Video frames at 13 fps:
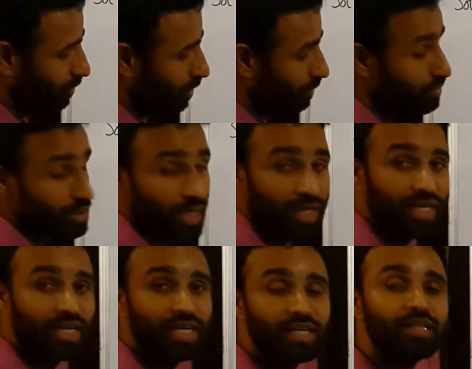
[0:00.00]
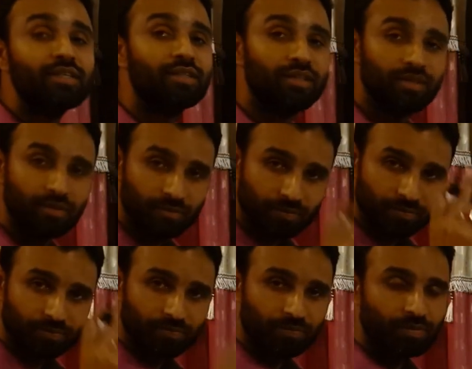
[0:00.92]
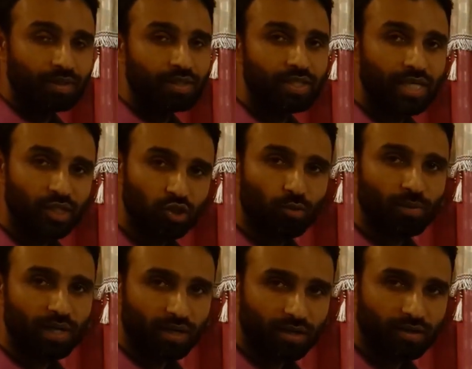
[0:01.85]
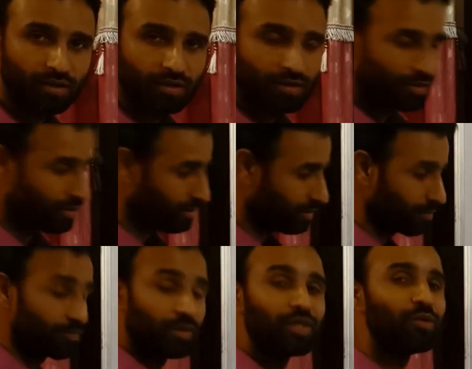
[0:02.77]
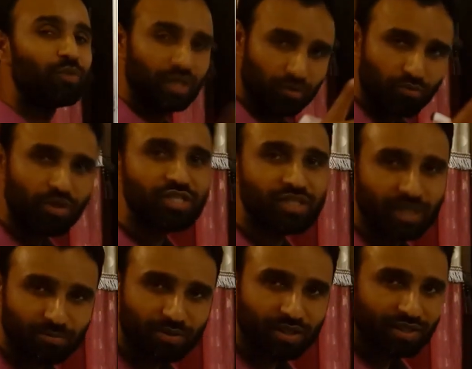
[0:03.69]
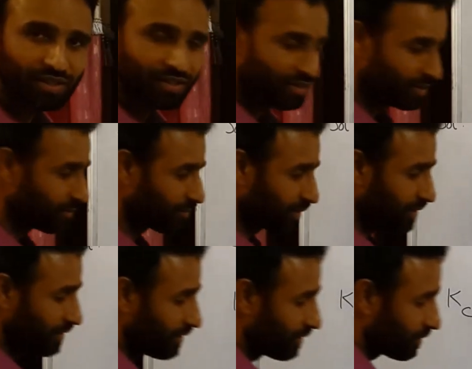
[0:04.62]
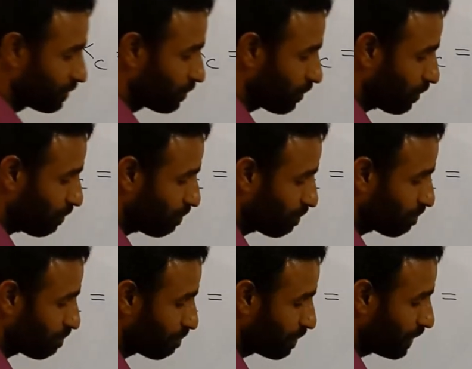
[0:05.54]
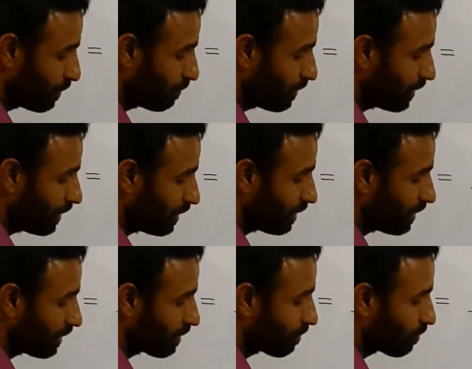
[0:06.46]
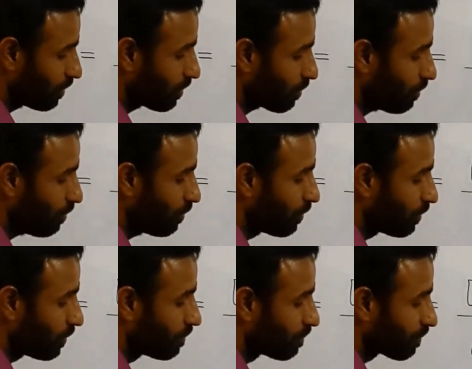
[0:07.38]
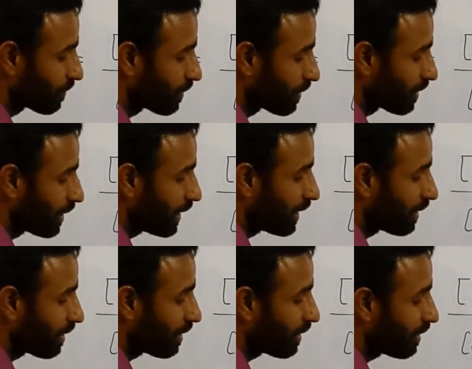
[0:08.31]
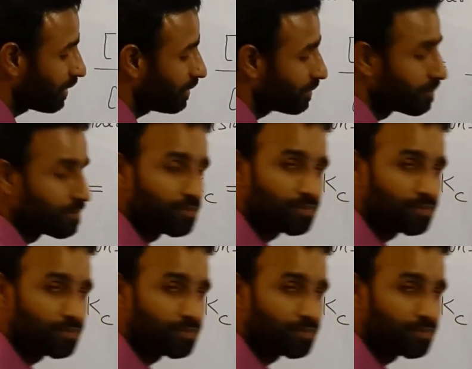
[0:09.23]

You have studied in states of matter, even in first chapter. You know, PV equal to nRT.